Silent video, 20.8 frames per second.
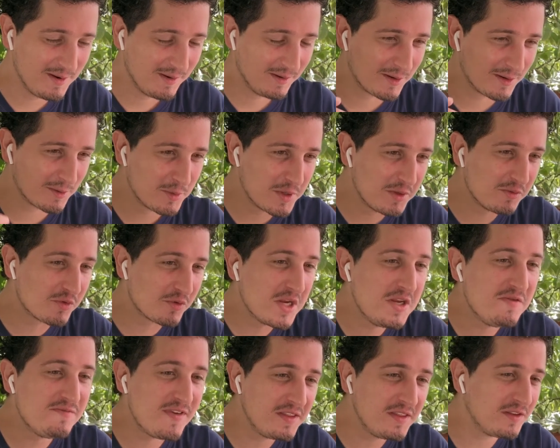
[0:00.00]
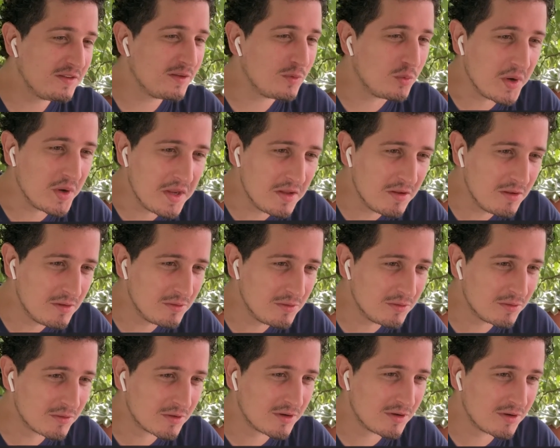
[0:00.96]
are we reinventing the wheel,
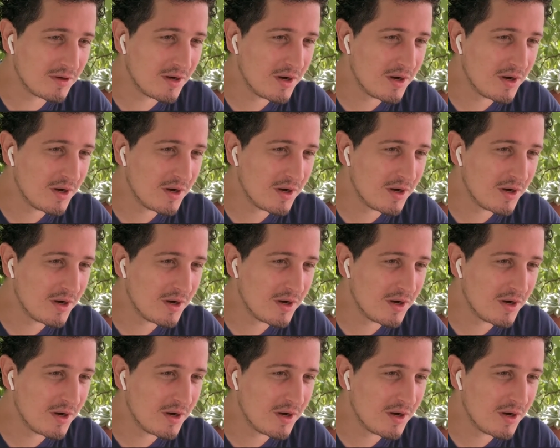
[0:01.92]
or